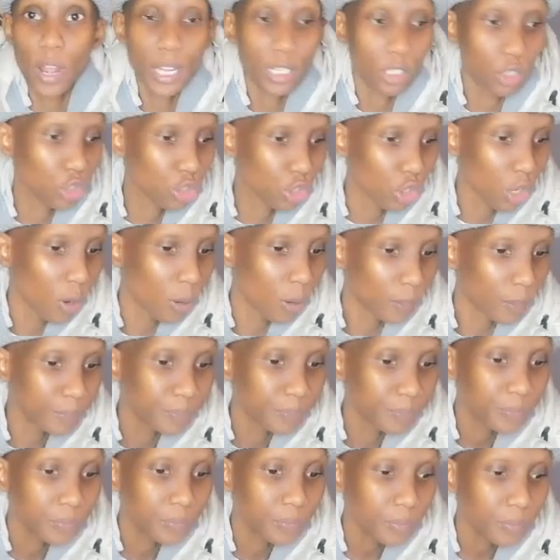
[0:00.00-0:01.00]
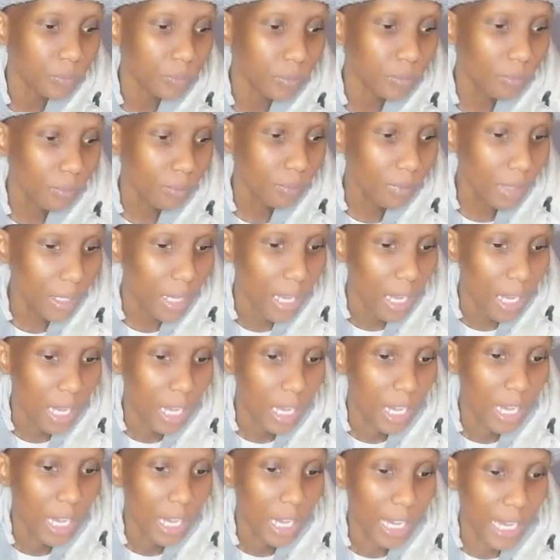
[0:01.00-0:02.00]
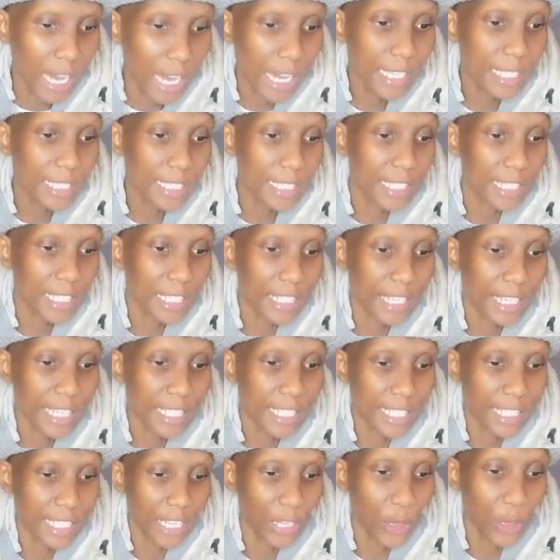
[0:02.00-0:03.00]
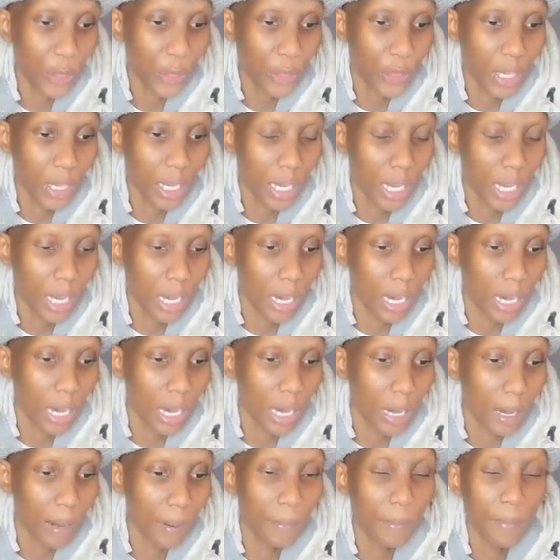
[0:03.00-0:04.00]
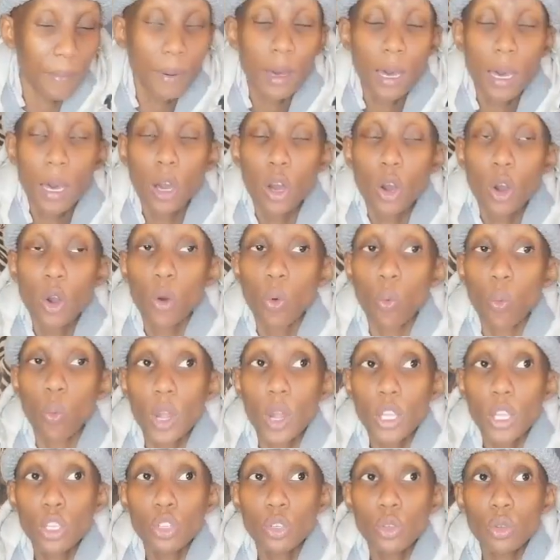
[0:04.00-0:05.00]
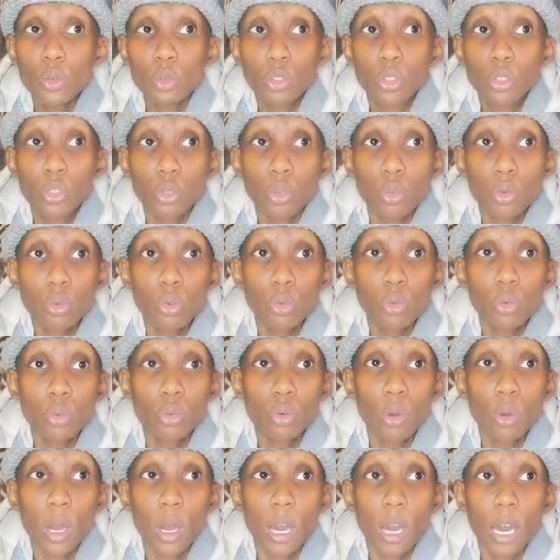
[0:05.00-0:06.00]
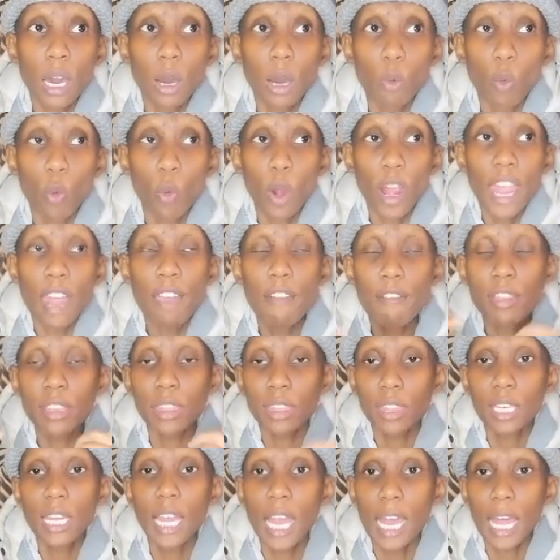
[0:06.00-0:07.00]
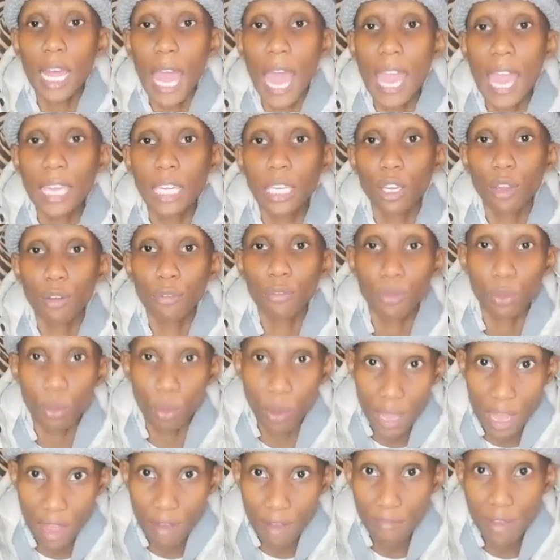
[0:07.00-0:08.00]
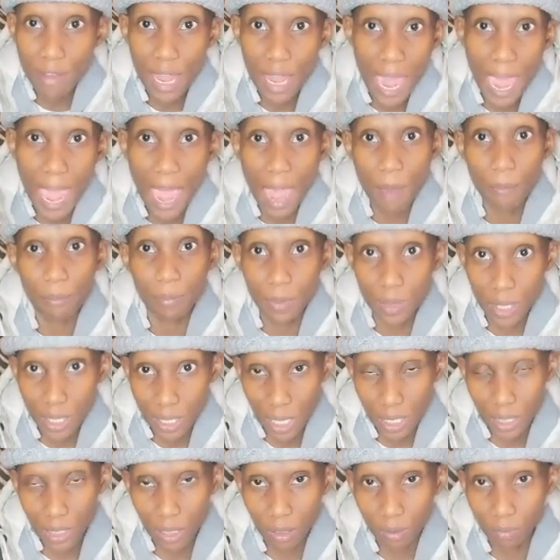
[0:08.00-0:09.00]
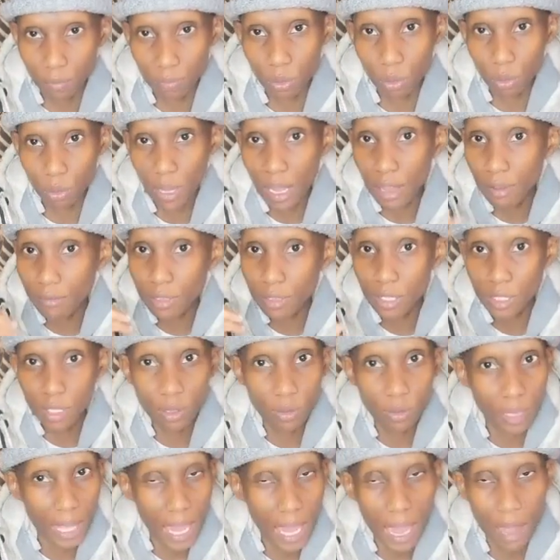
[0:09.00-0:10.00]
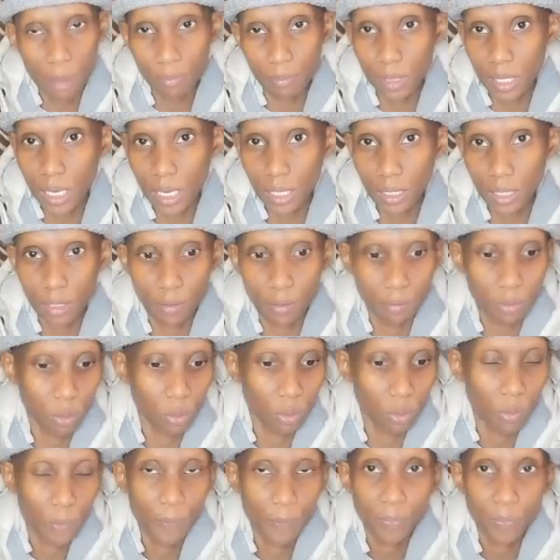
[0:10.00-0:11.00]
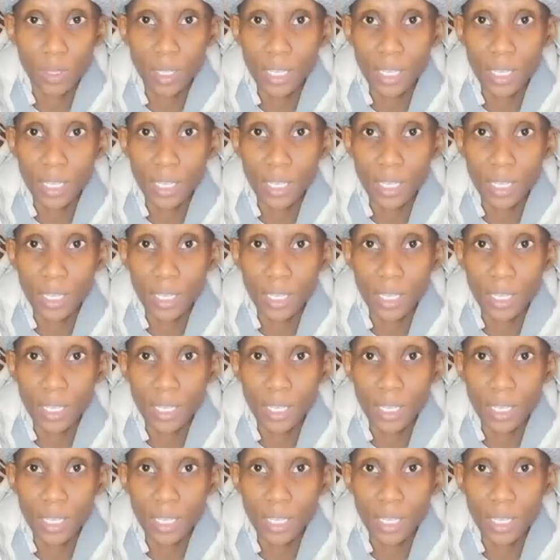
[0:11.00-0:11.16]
All right. So, guys, here's another thing. When you do everything I give you, every app that I give you, every single app that I give you,